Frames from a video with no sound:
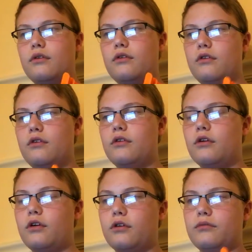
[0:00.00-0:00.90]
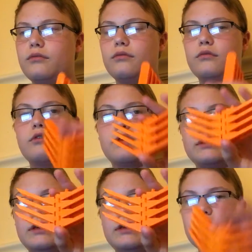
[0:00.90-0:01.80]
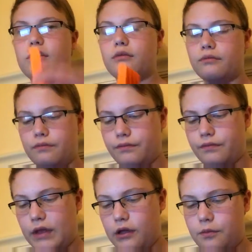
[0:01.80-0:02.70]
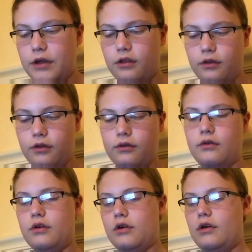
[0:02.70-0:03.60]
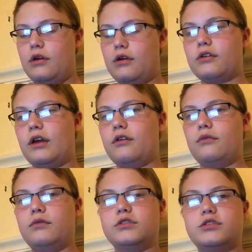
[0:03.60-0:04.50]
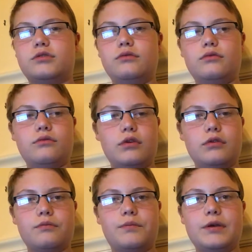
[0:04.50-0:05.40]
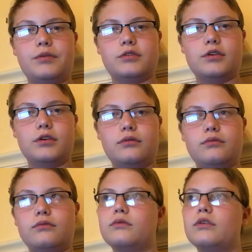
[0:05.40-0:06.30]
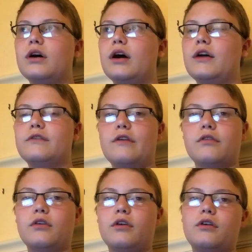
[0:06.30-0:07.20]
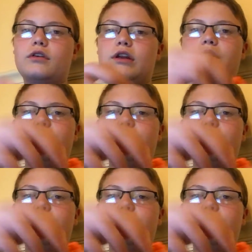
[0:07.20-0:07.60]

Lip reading: Or using these as pieces. Because, like, what people don't... I've never heard anybody, like,